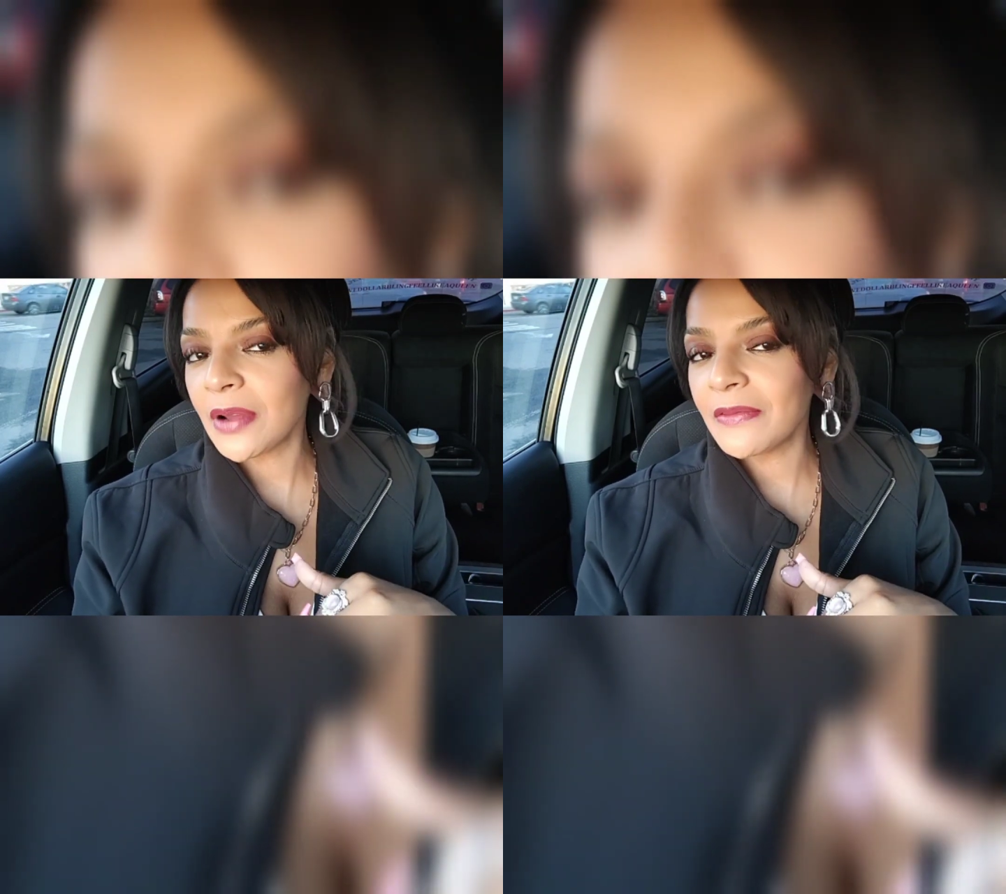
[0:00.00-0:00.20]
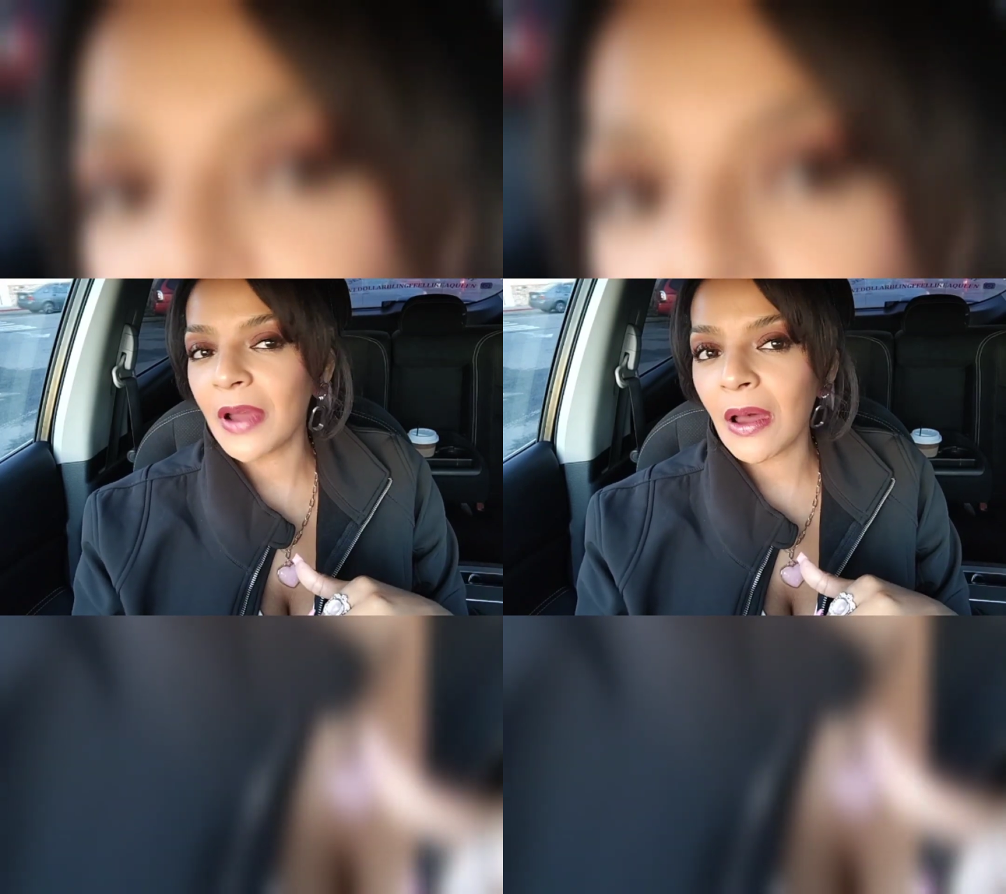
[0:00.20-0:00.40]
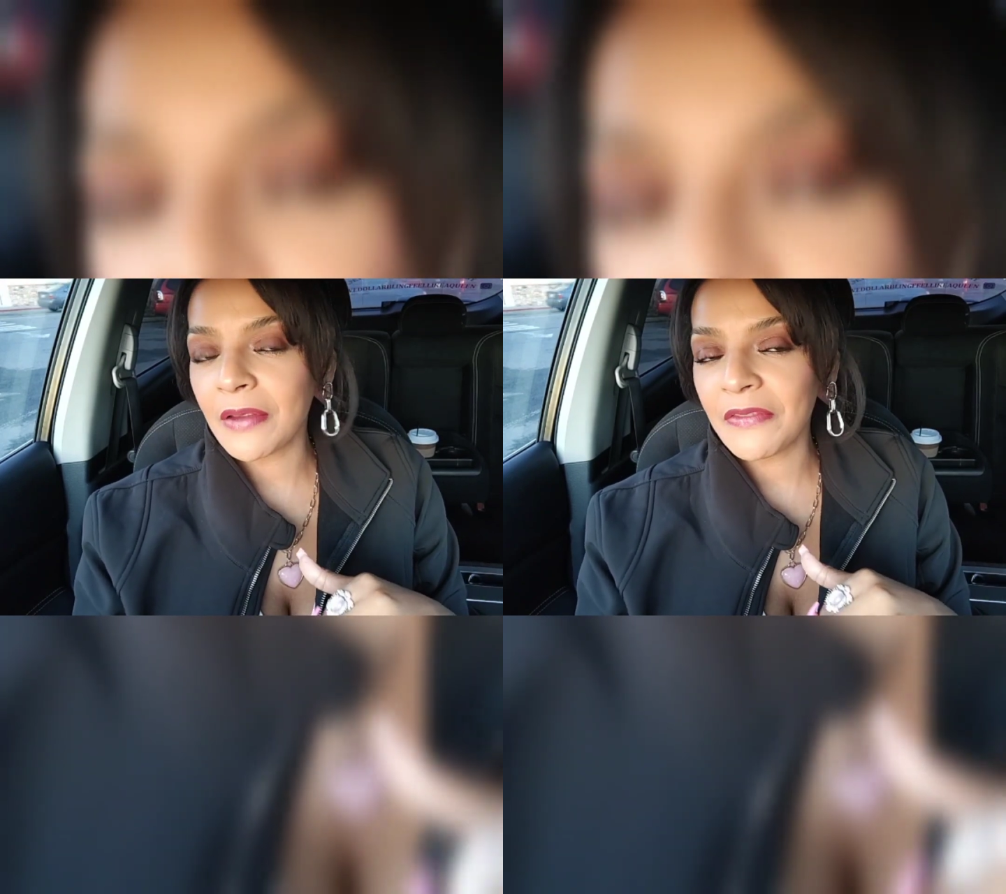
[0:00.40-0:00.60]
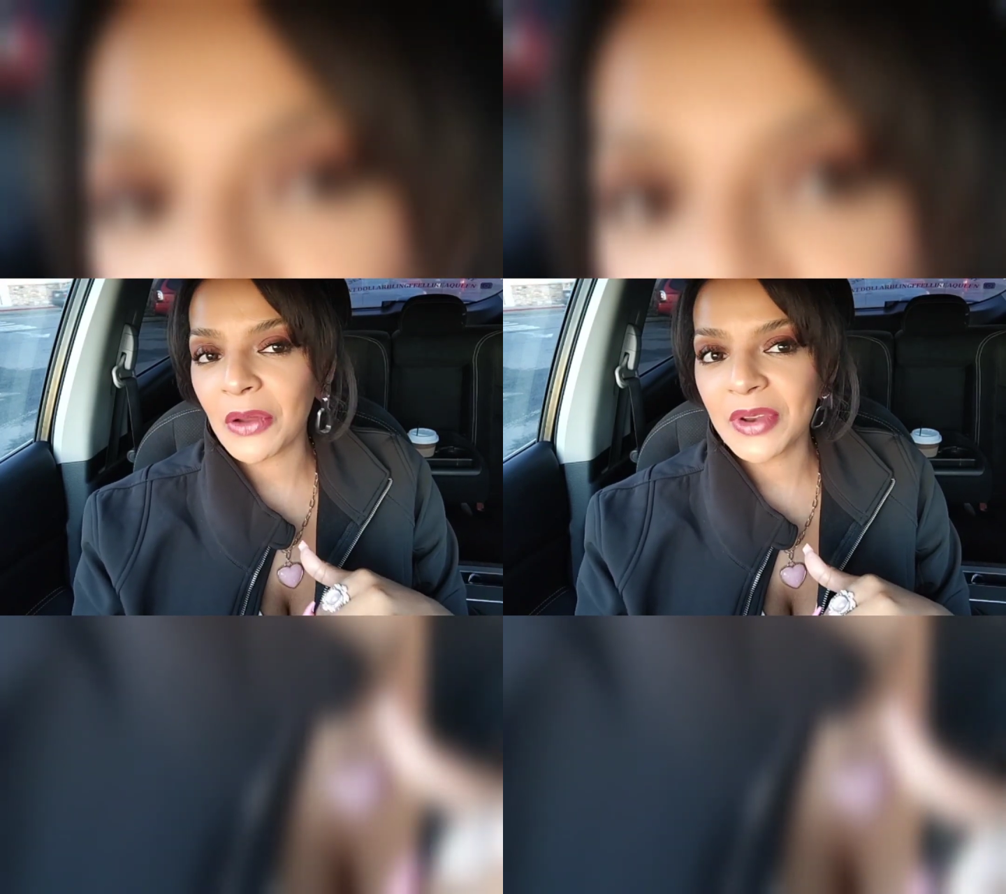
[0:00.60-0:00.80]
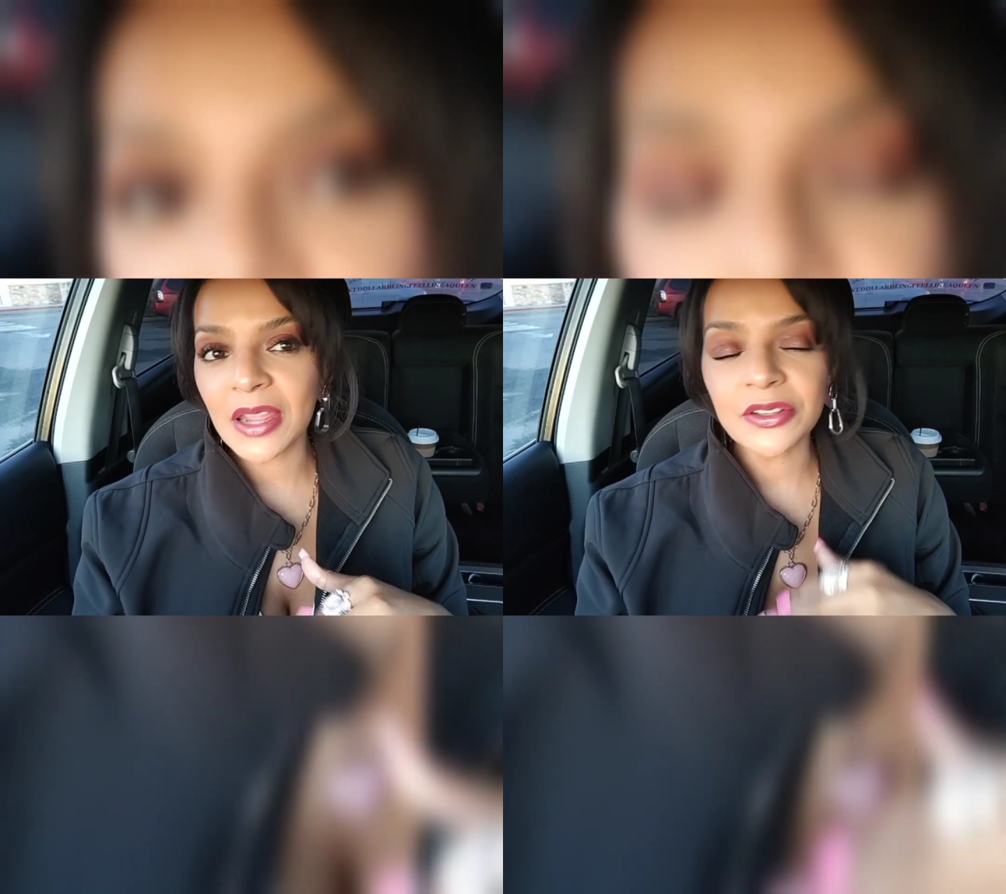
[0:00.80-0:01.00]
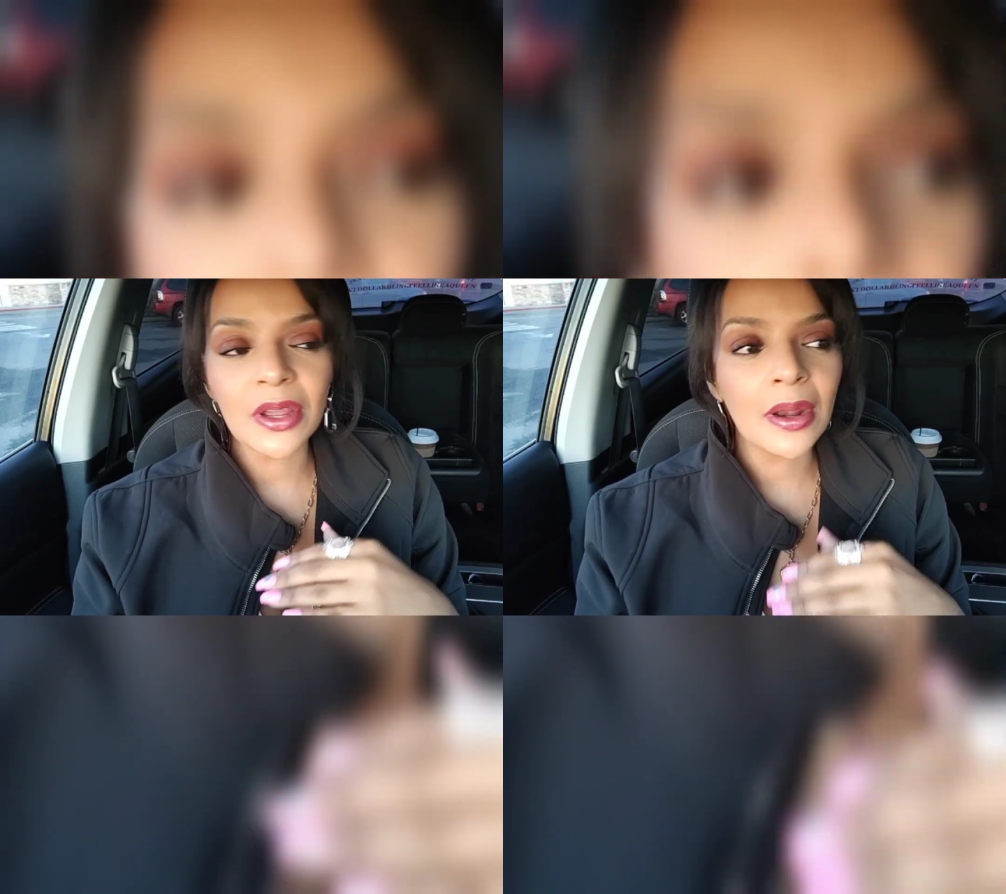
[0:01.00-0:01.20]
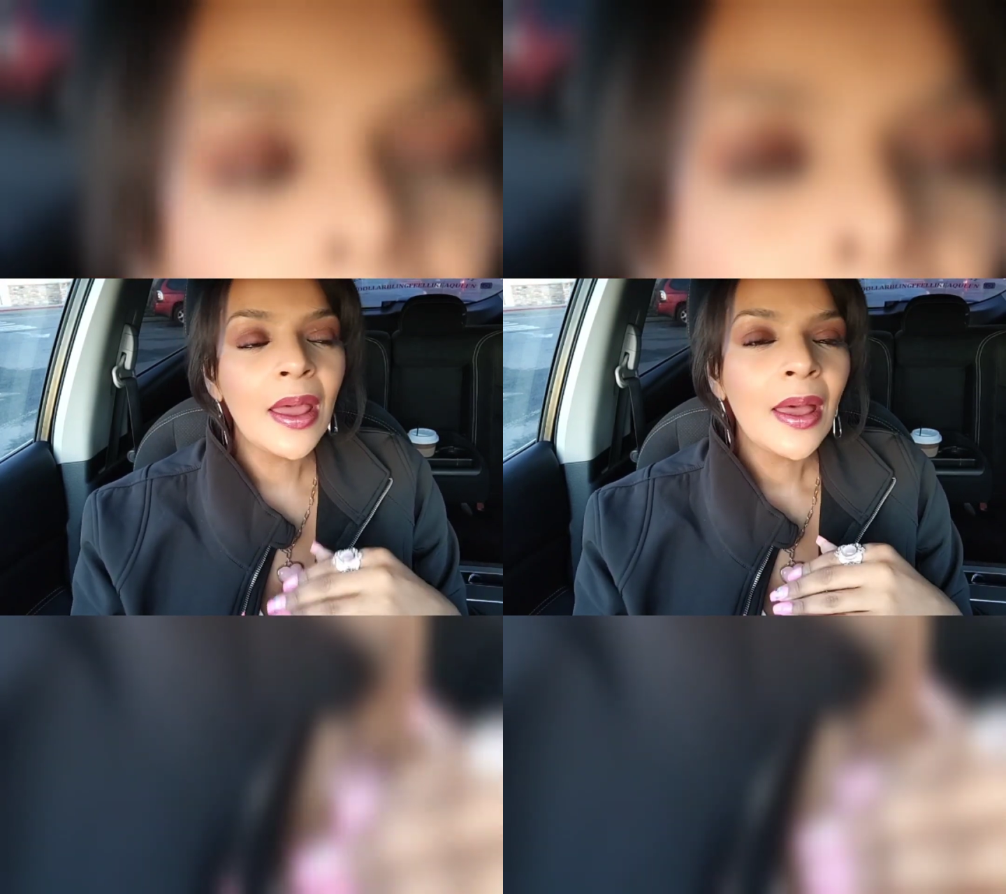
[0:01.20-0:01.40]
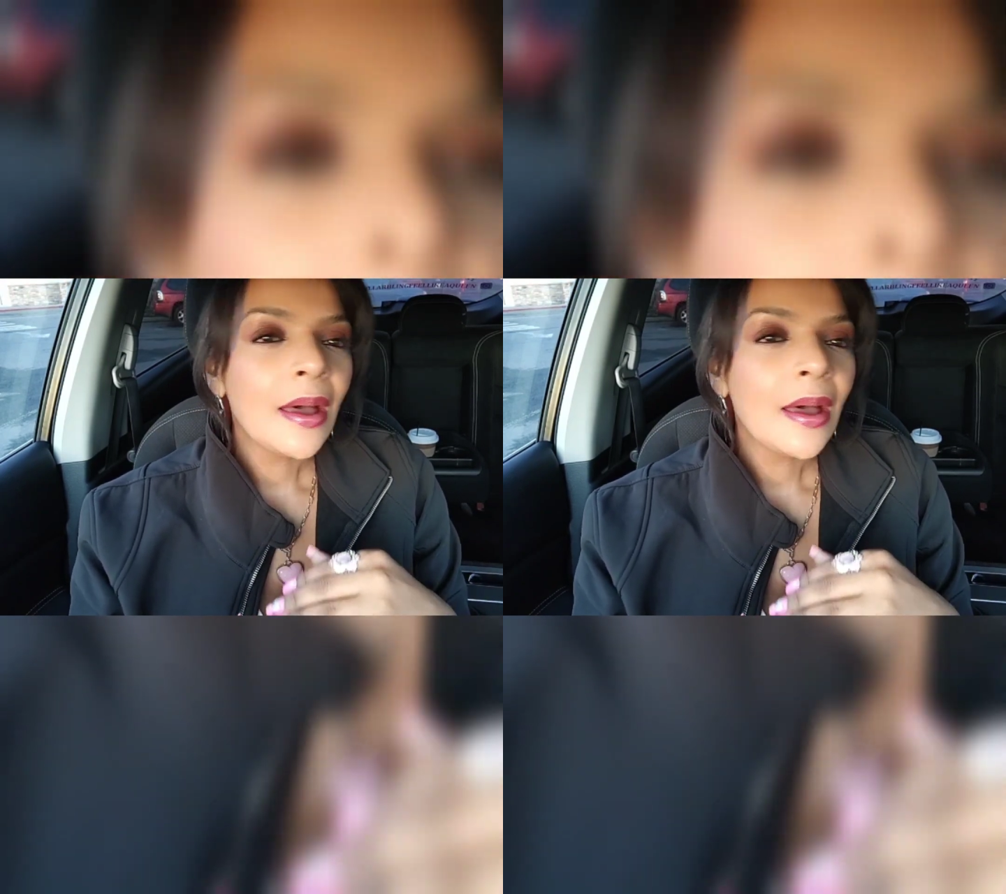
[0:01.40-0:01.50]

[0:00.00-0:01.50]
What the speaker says: on a foundation.